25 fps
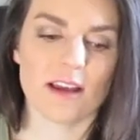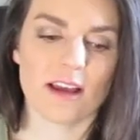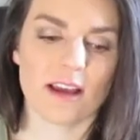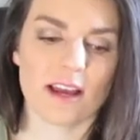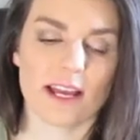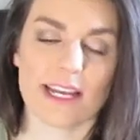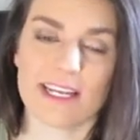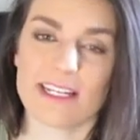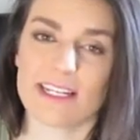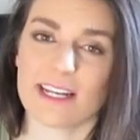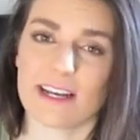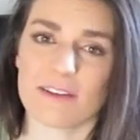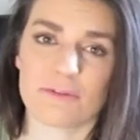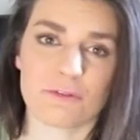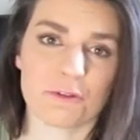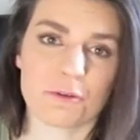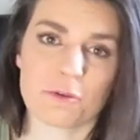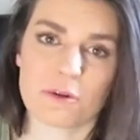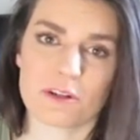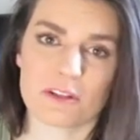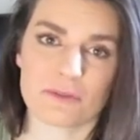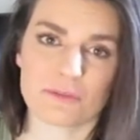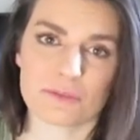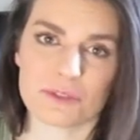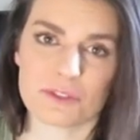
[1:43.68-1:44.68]
and
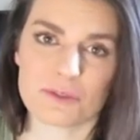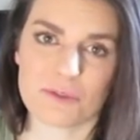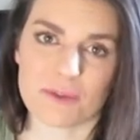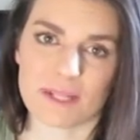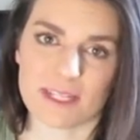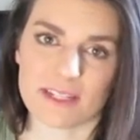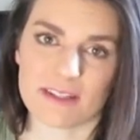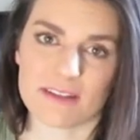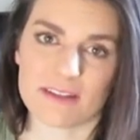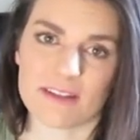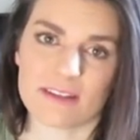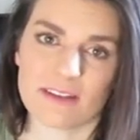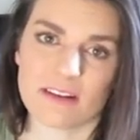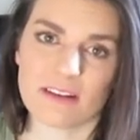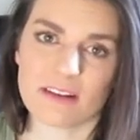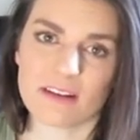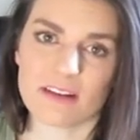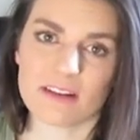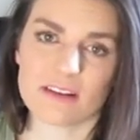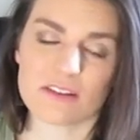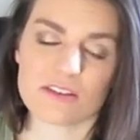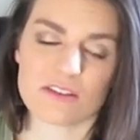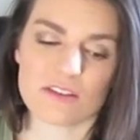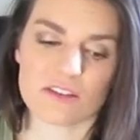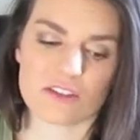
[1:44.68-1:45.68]
everywhere in between.
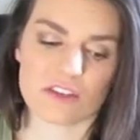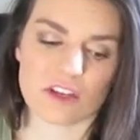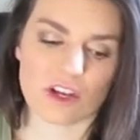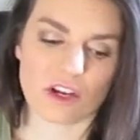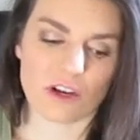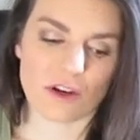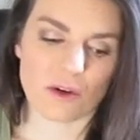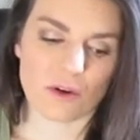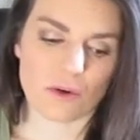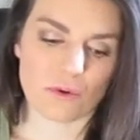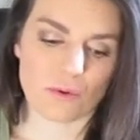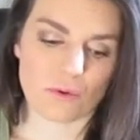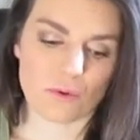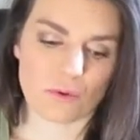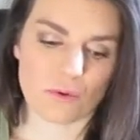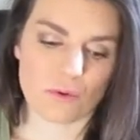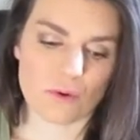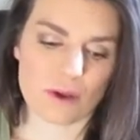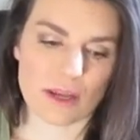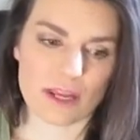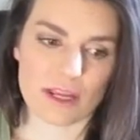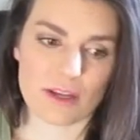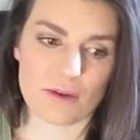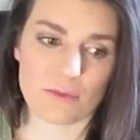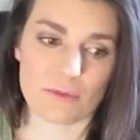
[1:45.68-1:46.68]
So
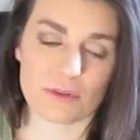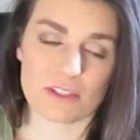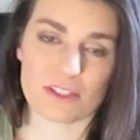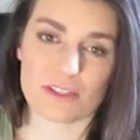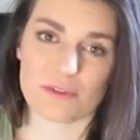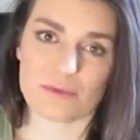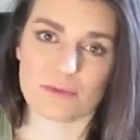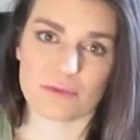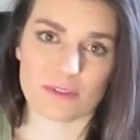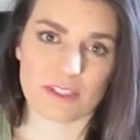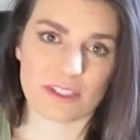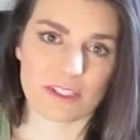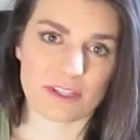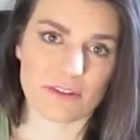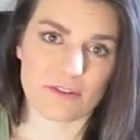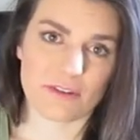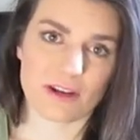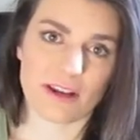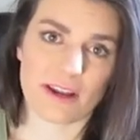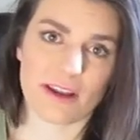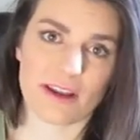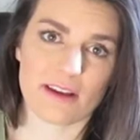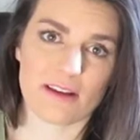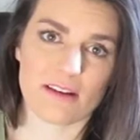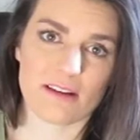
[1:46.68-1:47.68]
it was a really
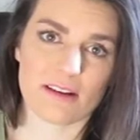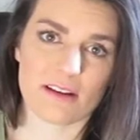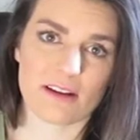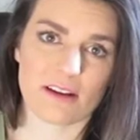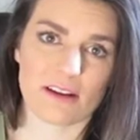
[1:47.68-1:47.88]
great